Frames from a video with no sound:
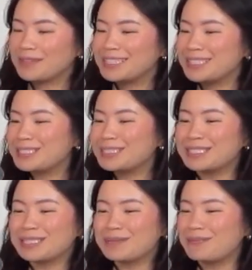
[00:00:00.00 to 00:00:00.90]
there's
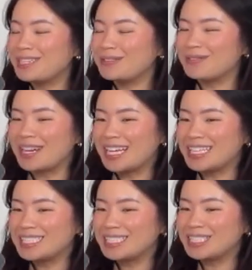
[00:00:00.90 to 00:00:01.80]
such a big
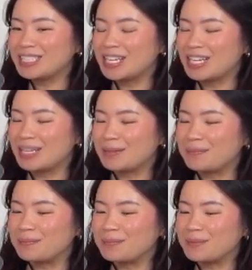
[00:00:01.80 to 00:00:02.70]
range,
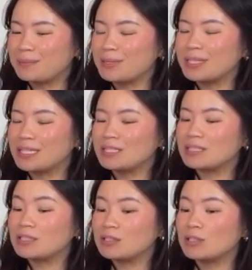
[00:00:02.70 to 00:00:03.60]
but there
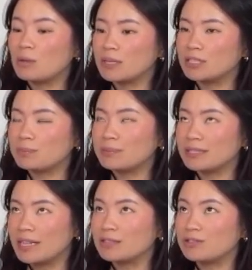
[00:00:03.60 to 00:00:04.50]
is so much
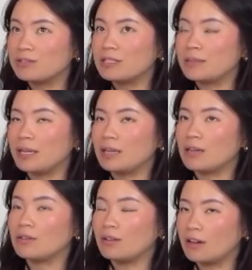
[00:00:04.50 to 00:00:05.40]
potential to make
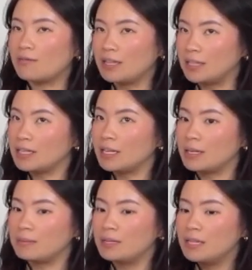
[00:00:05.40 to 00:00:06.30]
a lot of
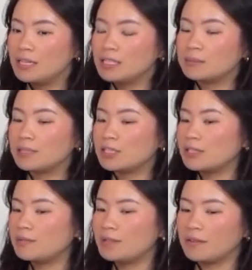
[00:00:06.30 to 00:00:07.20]
income, especially
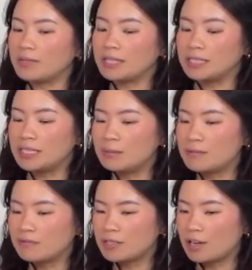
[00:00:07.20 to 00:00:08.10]
if you have like a team
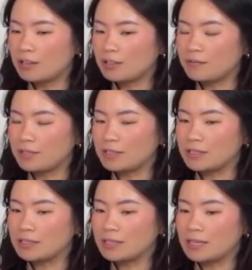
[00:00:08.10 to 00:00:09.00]
of
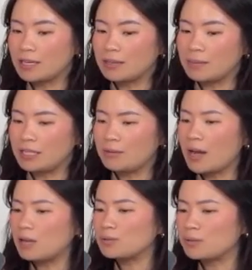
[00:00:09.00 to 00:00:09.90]
photographers and you
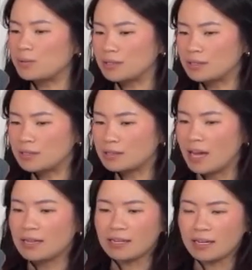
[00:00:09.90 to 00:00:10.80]
outsource
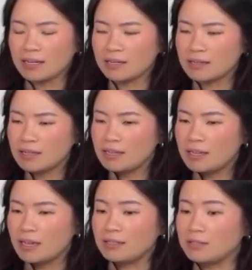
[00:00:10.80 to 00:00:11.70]
editing
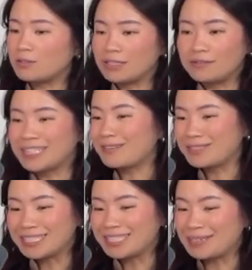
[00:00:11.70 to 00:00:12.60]
and you don't even have
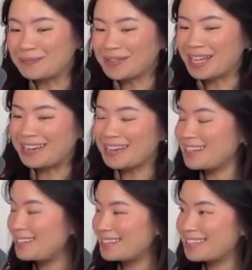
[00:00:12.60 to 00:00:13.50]
to edit
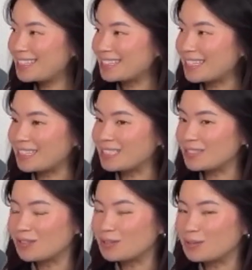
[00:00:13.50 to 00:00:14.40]
anything. Like that's
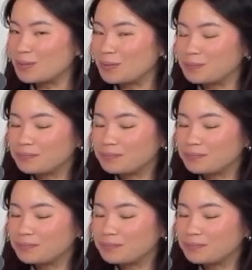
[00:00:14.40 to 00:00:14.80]
also